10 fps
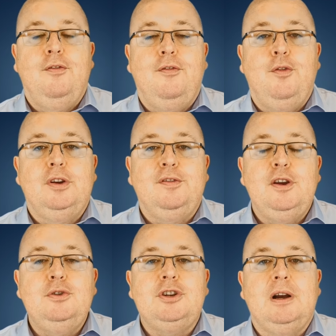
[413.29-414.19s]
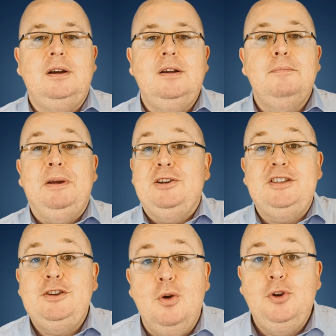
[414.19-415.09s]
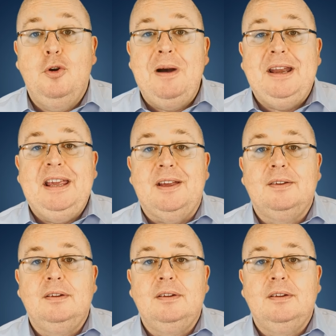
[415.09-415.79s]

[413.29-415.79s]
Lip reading: for the future, because it's not your money.